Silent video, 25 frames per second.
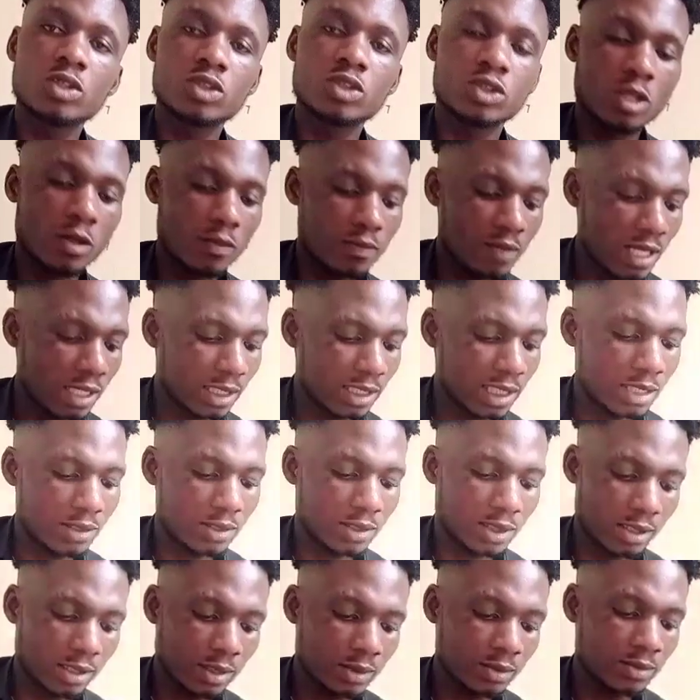stuff like that.
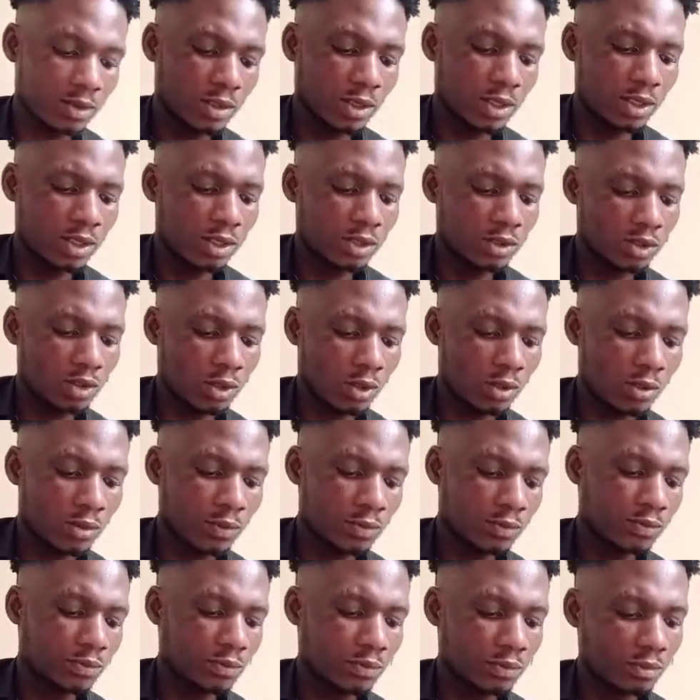Okay,
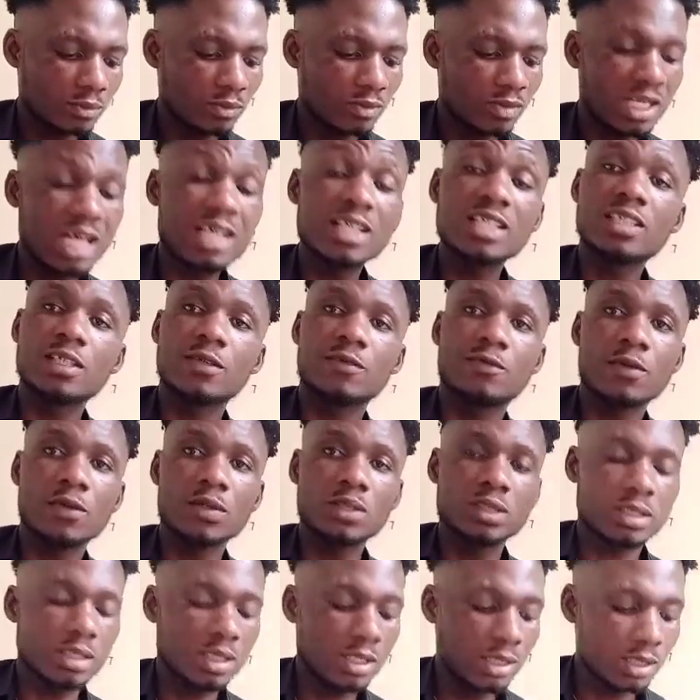so that is the
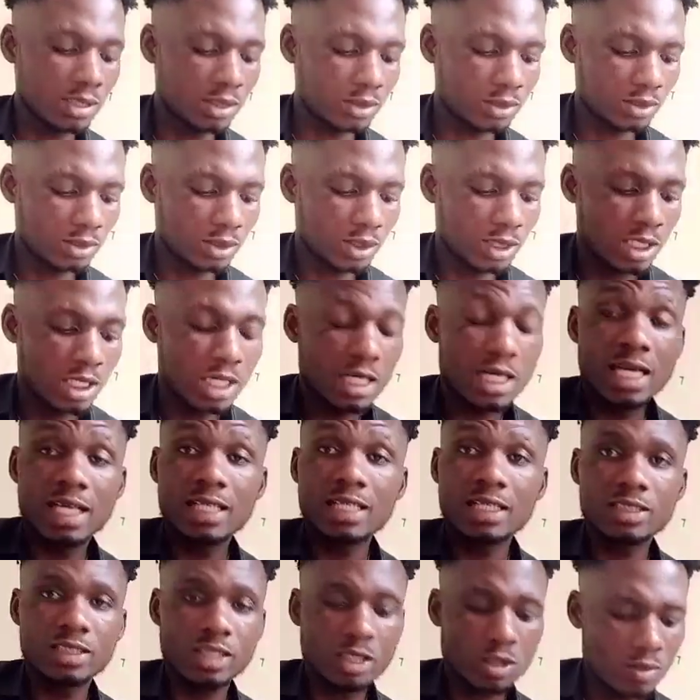first lick,
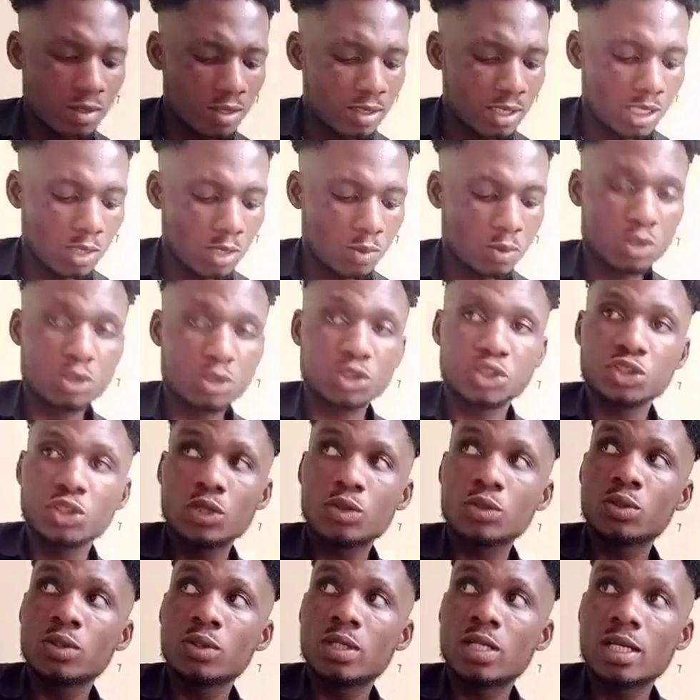and the second lick I want to show
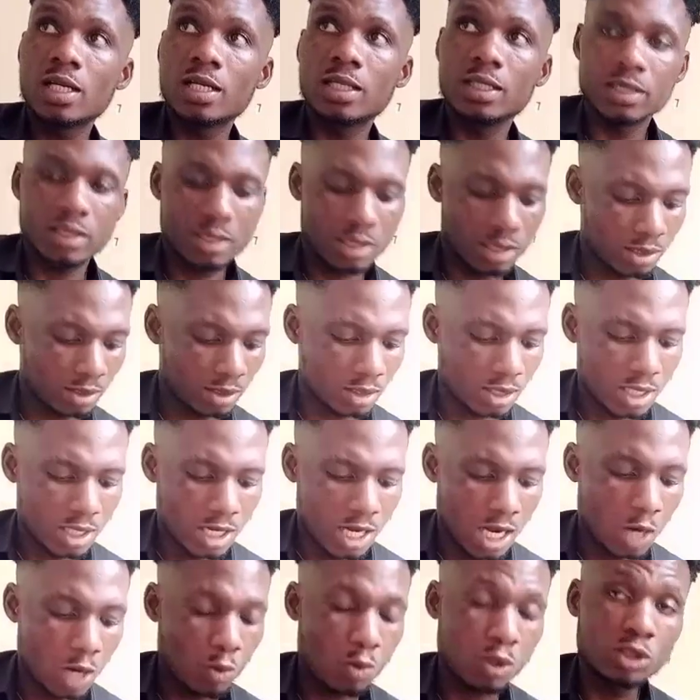you there is
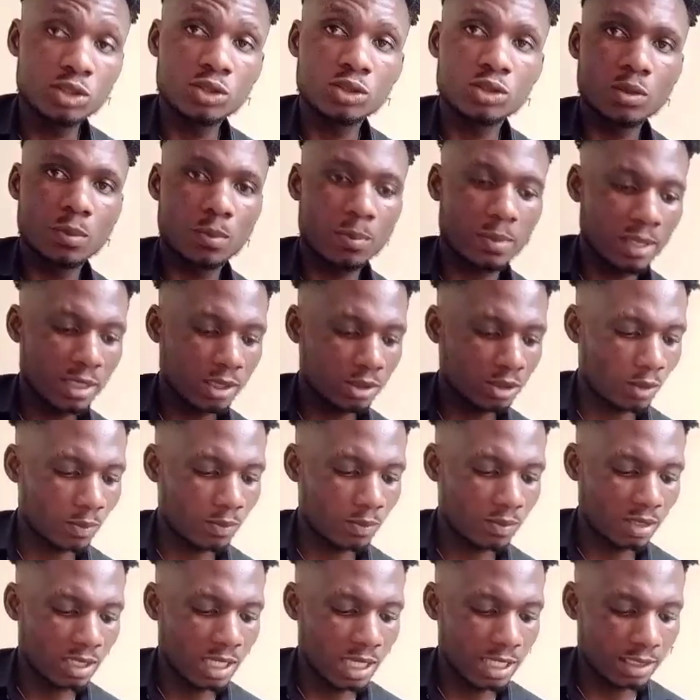I want you to play
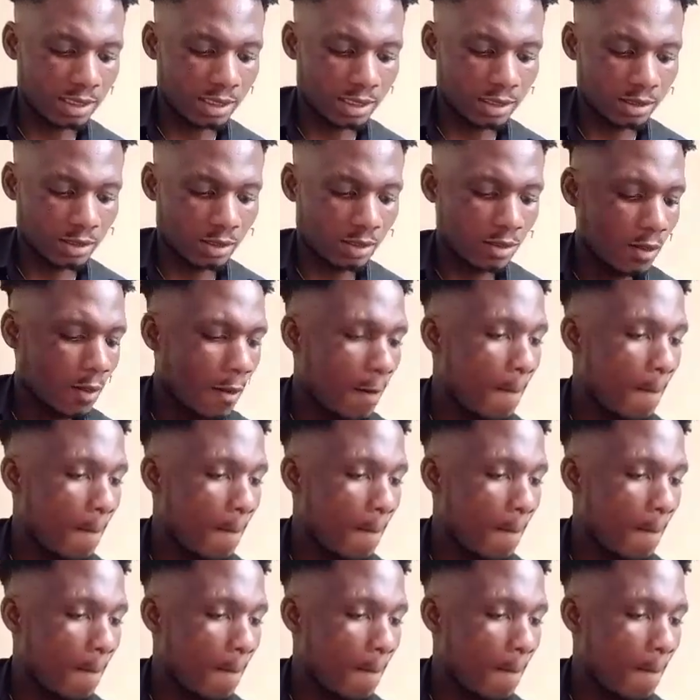something like this.